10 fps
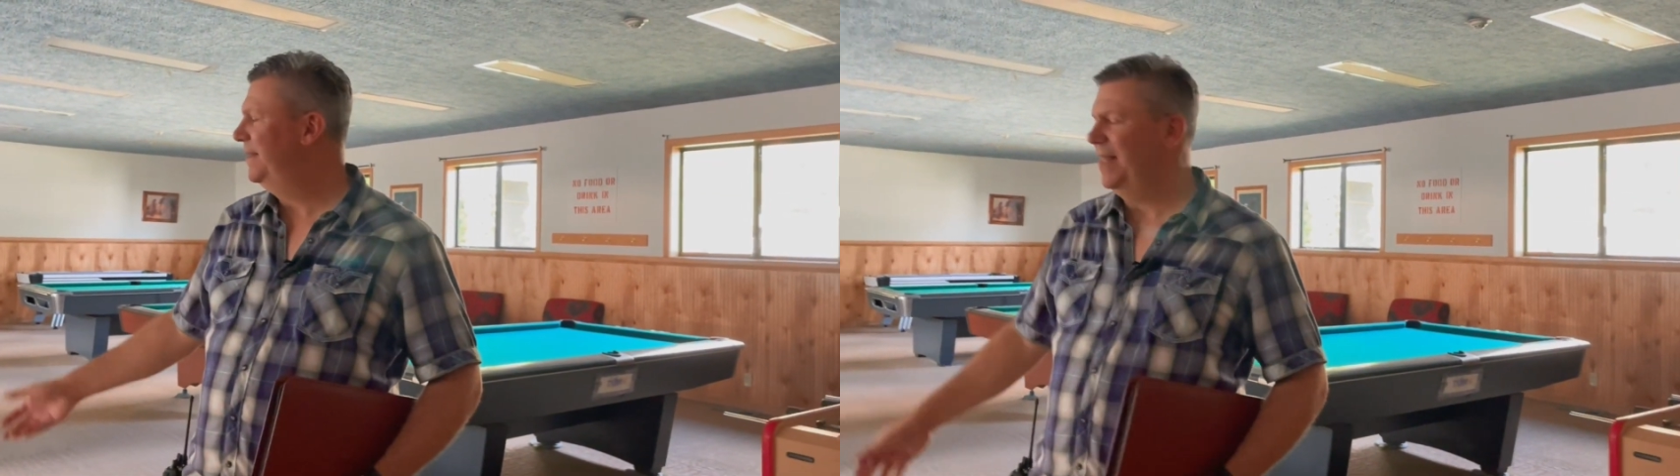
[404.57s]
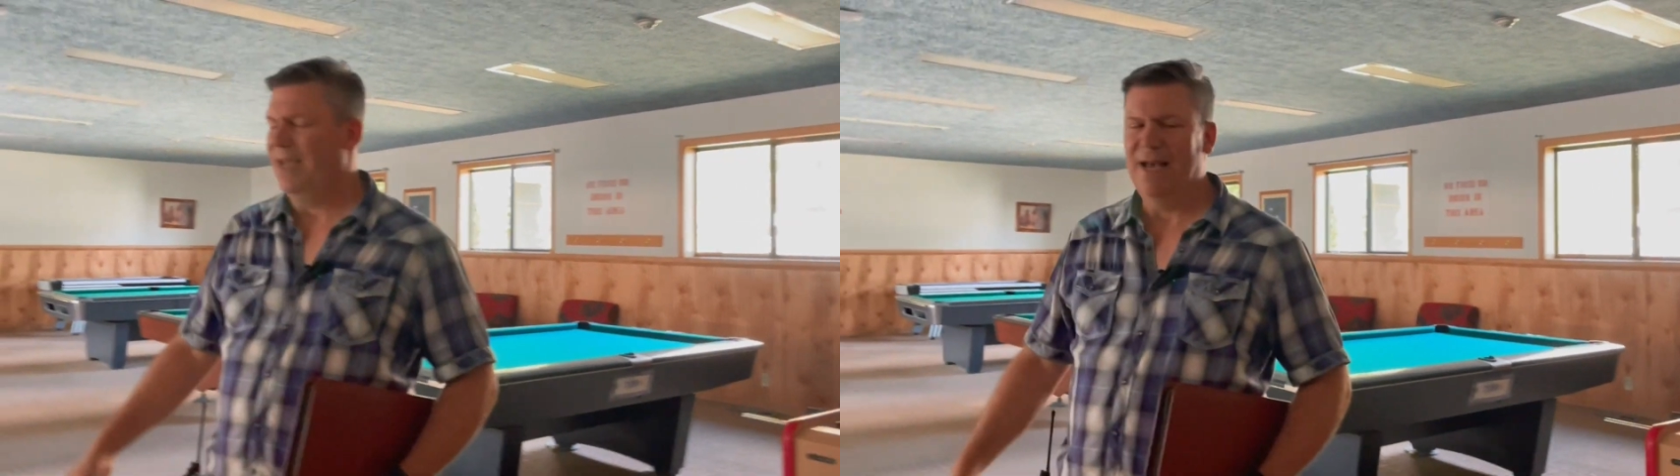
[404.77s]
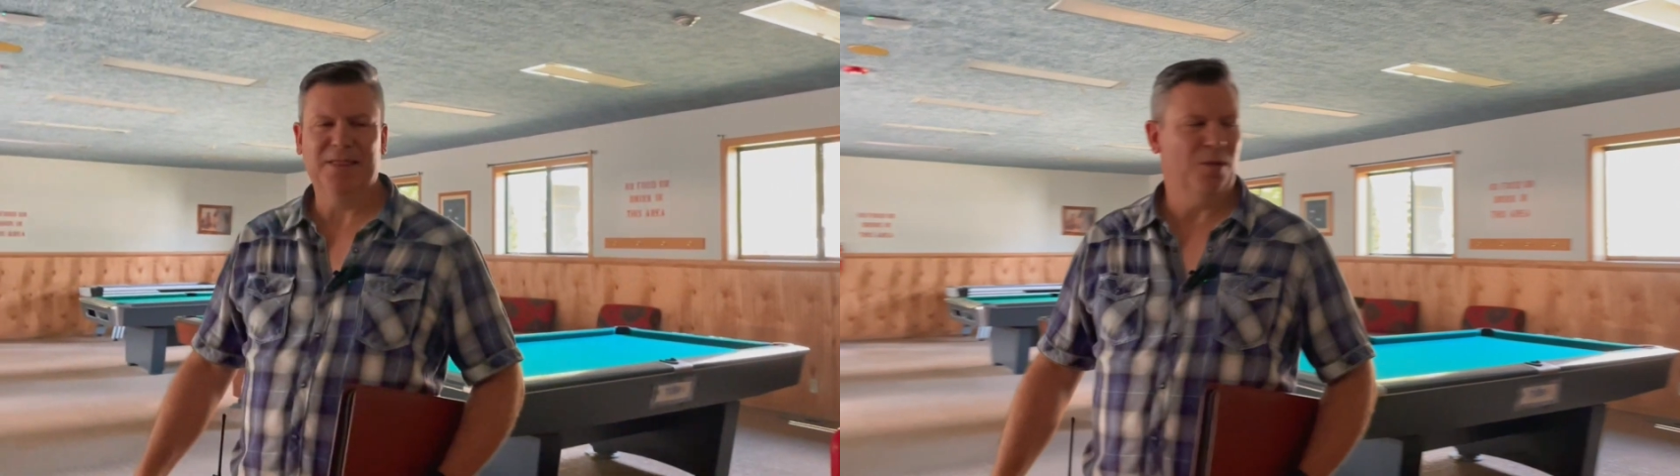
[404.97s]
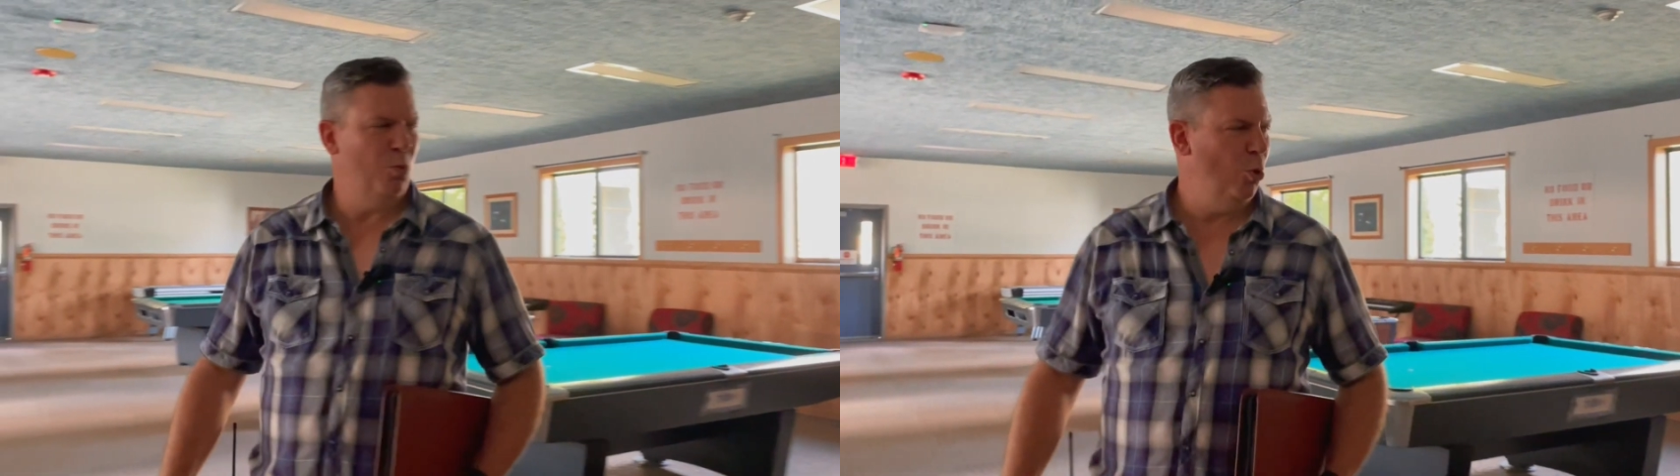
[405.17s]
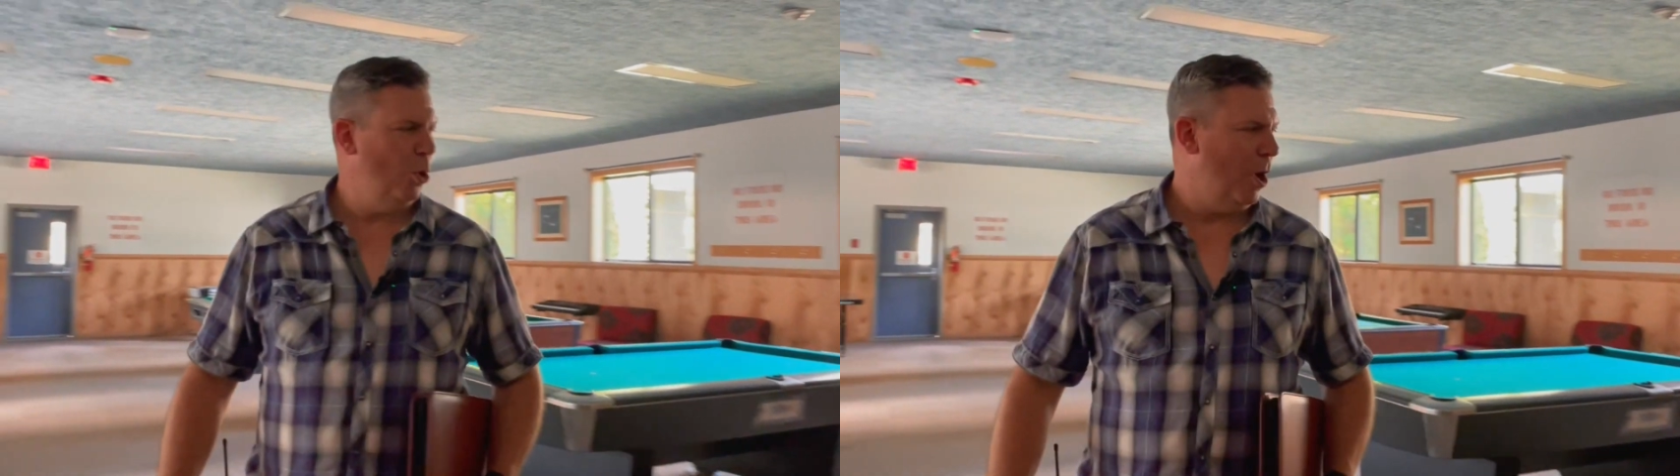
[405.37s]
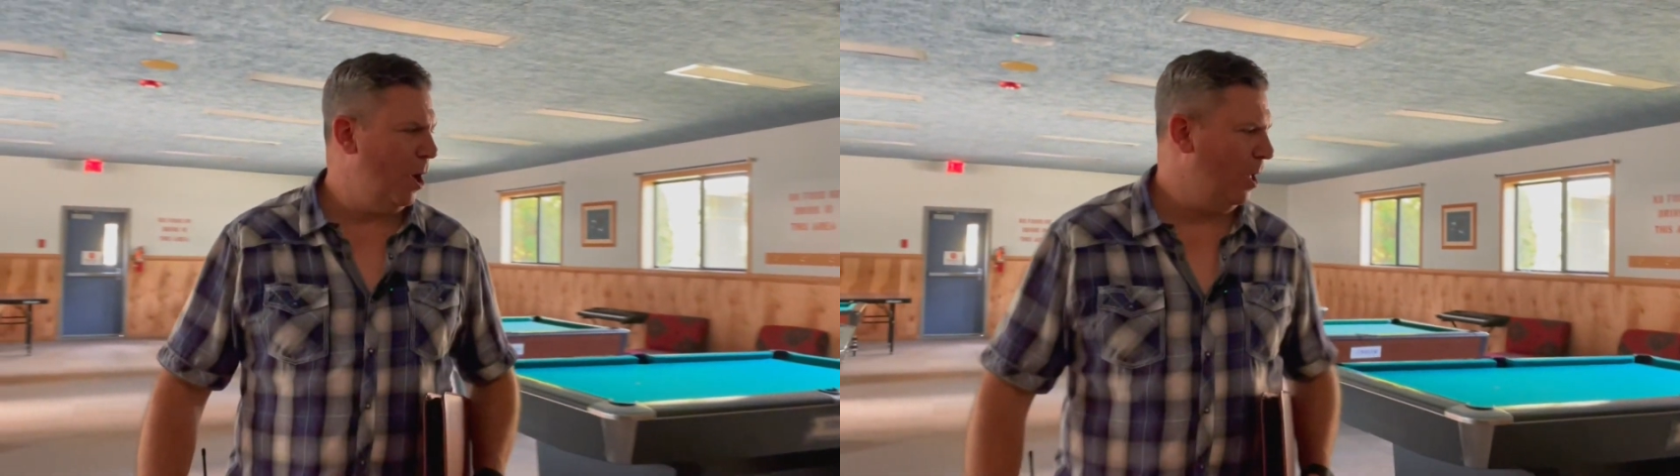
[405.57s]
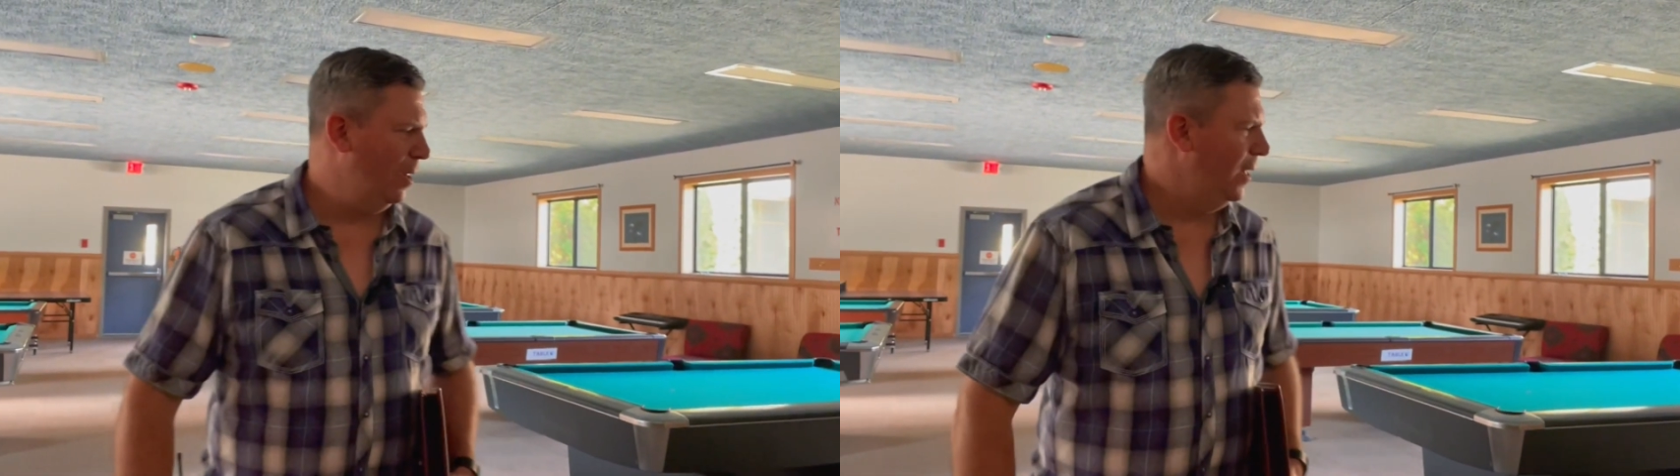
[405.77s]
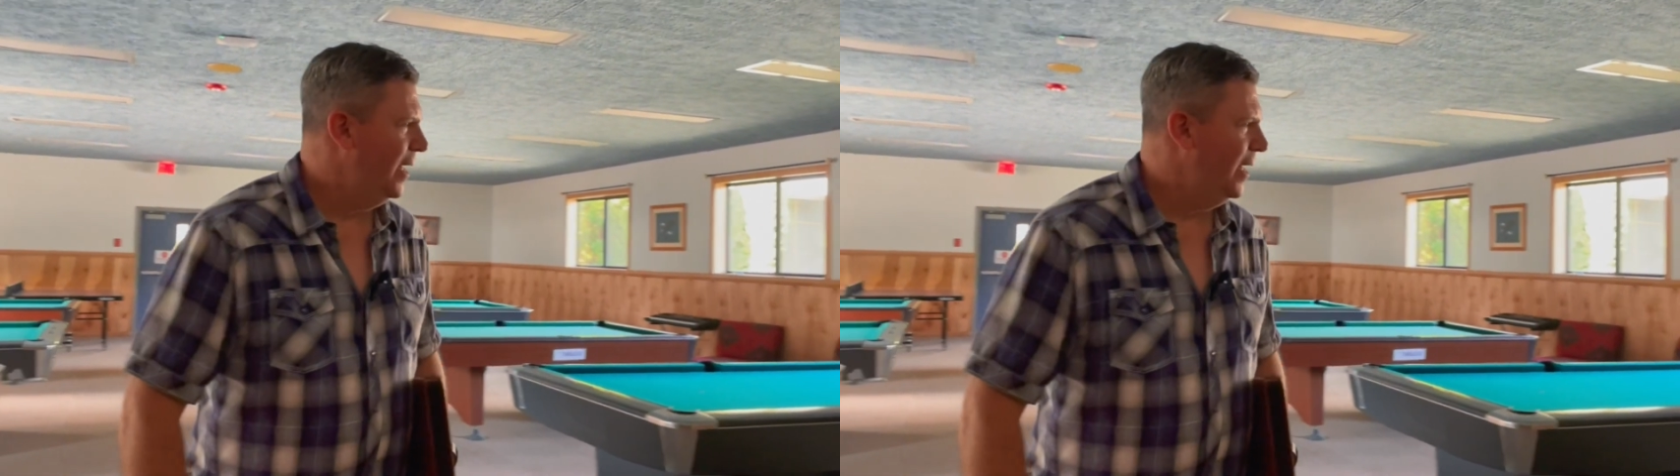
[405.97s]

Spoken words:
They got the pool hall.